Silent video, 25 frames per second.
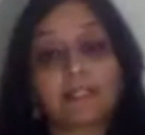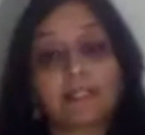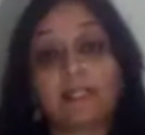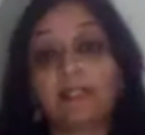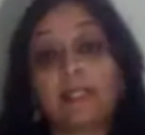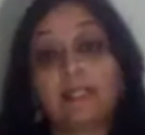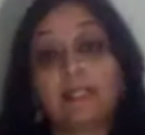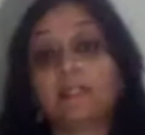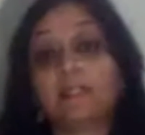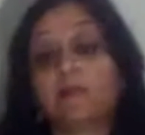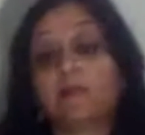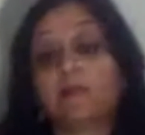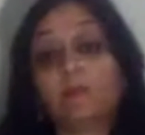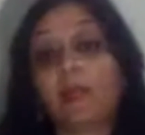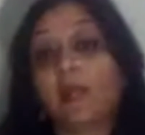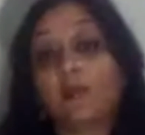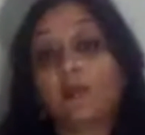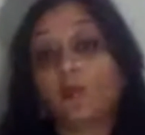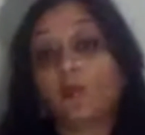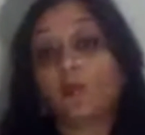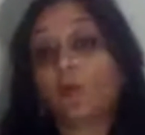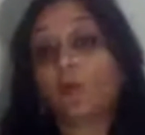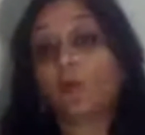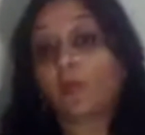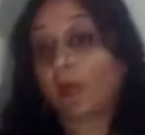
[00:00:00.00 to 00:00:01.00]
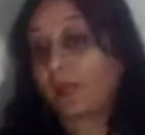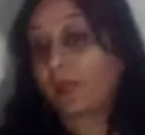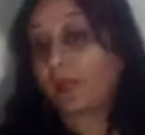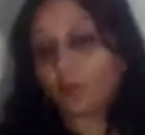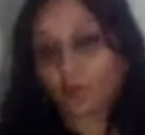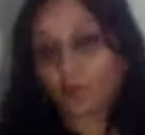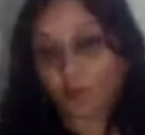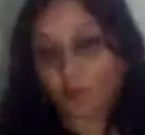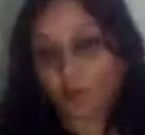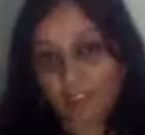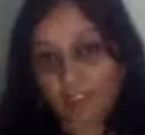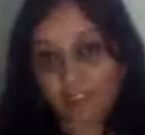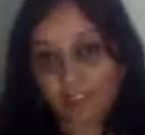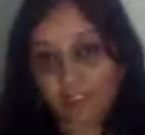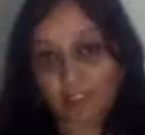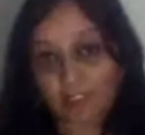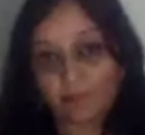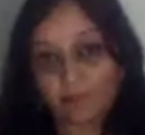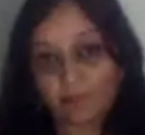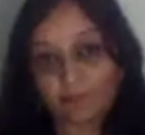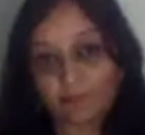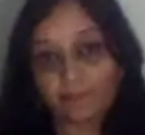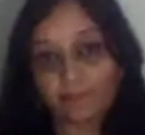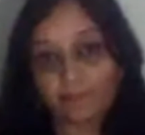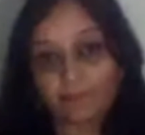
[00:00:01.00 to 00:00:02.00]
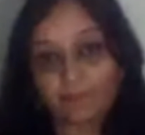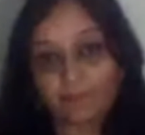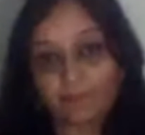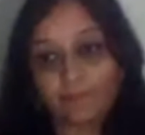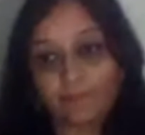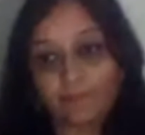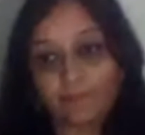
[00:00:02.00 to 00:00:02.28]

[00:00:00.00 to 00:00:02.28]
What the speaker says: He said the ACB had no right to arrest him.